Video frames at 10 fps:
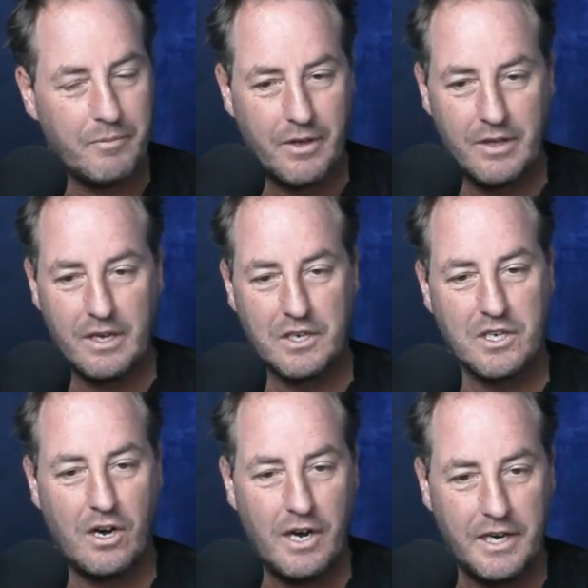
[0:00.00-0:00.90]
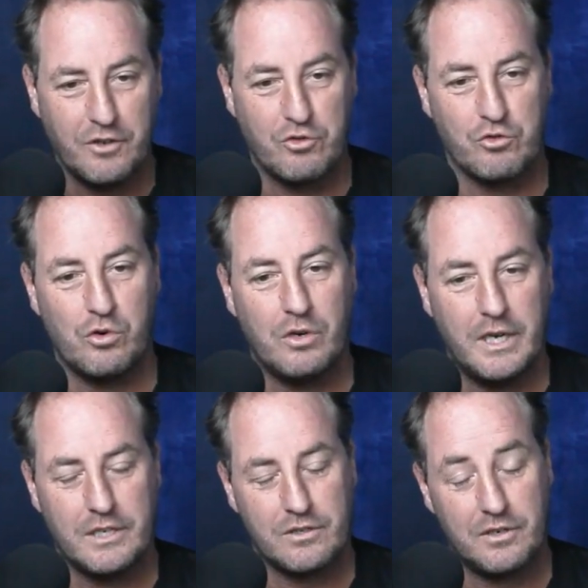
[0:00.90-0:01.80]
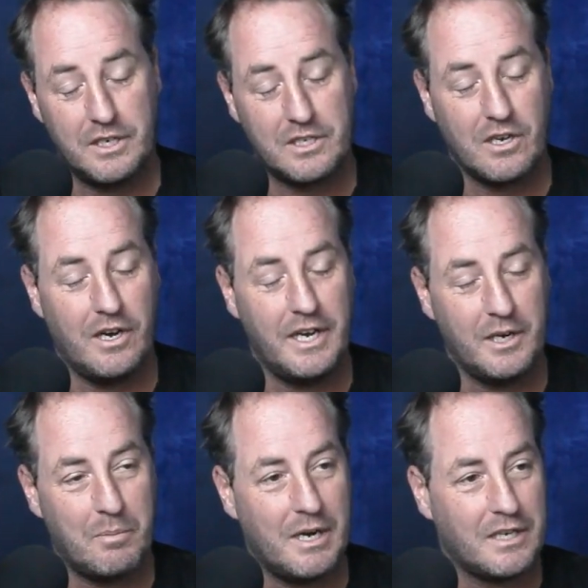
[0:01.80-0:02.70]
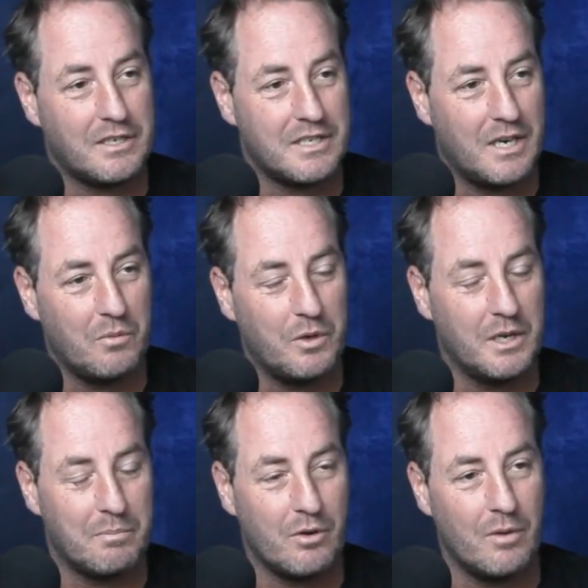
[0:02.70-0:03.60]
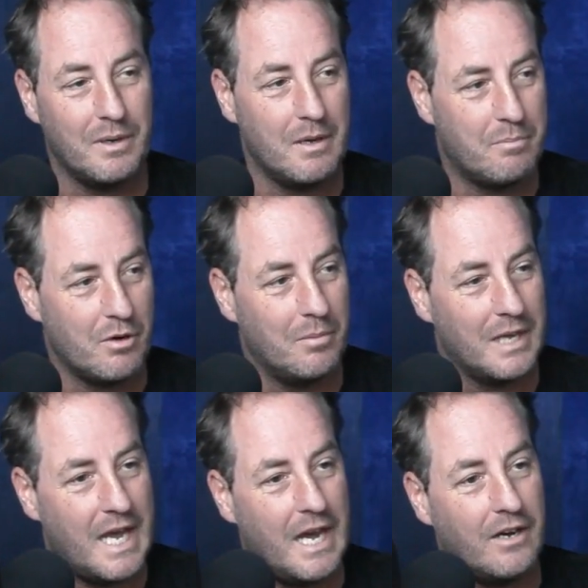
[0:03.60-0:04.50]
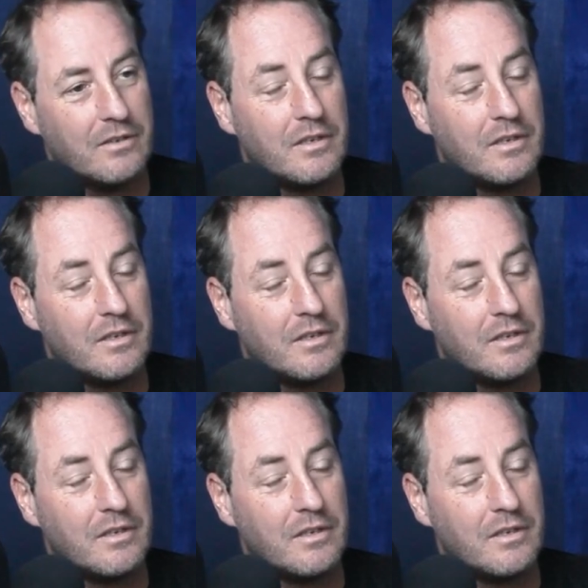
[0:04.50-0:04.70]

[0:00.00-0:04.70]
I think a tie and a draw. A tie and a Pakistan winner, probably out.